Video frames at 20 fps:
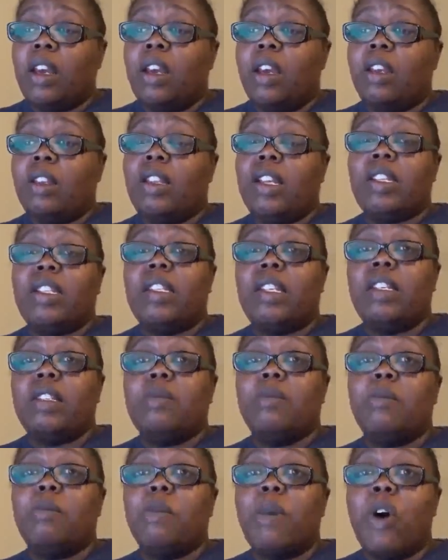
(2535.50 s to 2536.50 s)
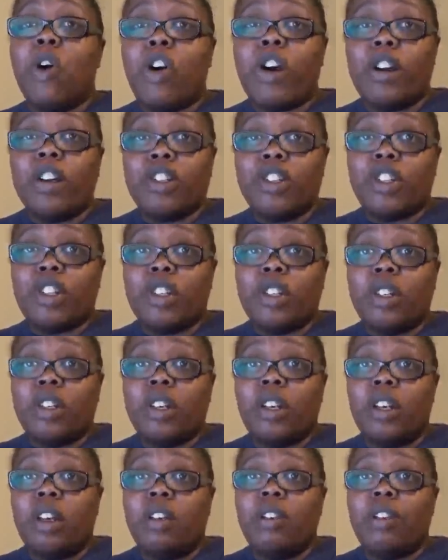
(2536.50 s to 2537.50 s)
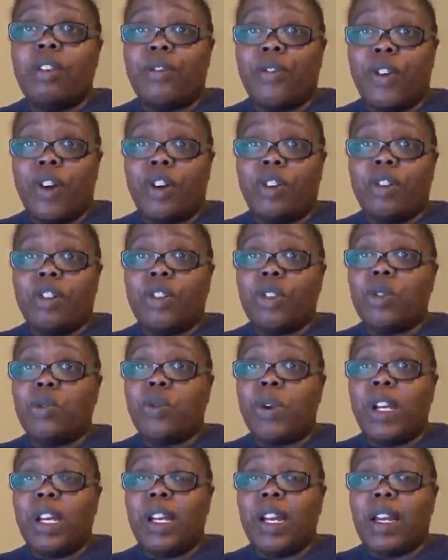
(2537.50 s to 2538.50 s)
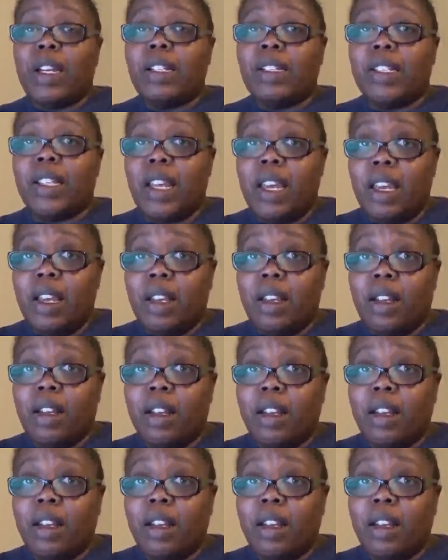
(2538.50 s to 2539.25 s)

This is March the 1st, 2019.